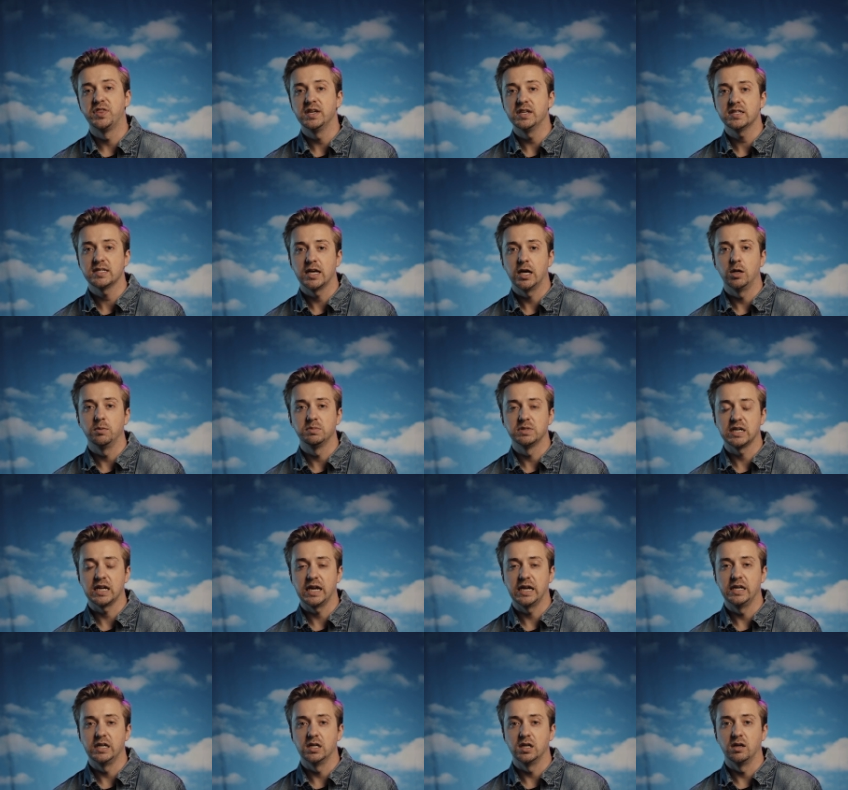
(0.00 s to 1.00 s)
this helped
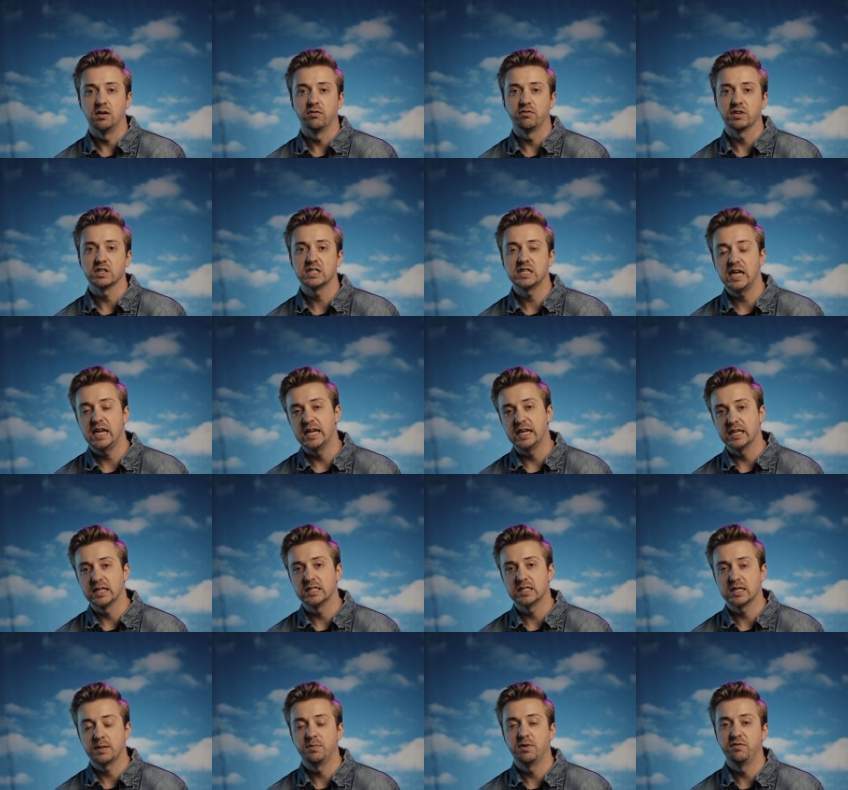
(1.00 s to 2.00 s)
kind of take in
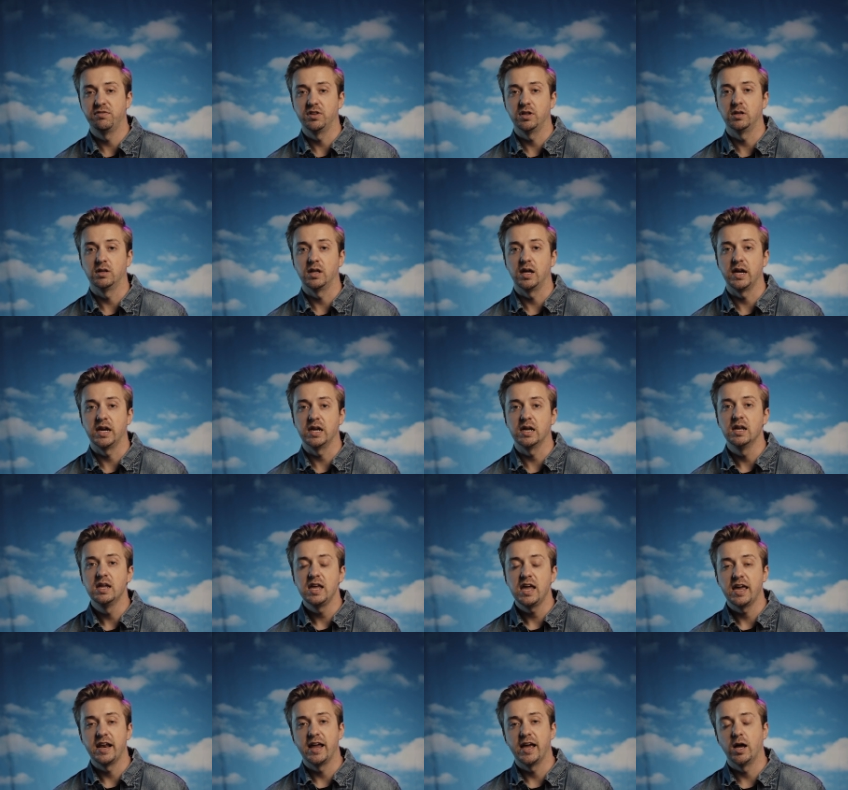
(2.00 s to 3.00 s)
some of the light,
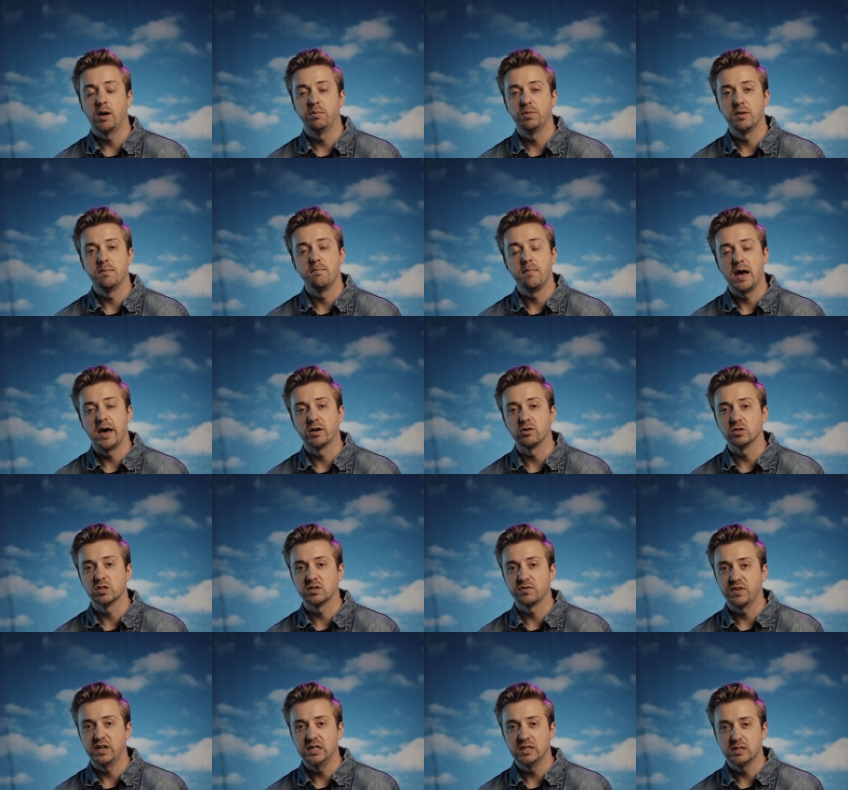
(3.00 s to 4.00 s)
and it helped the model's
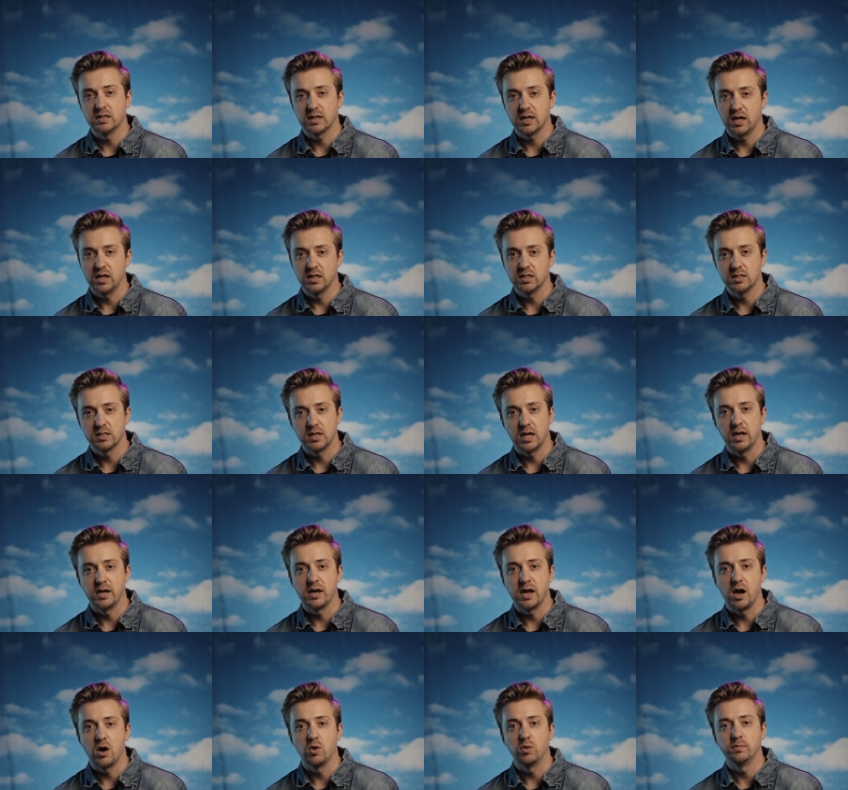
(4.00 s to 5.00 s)
face to kind of stand
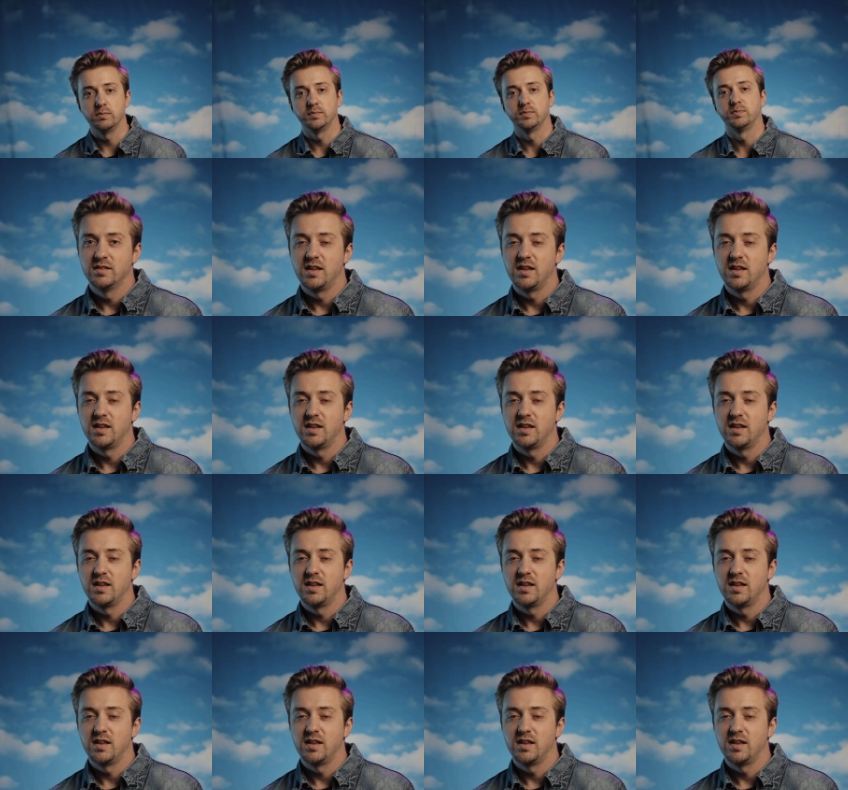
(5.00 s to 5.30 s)
out.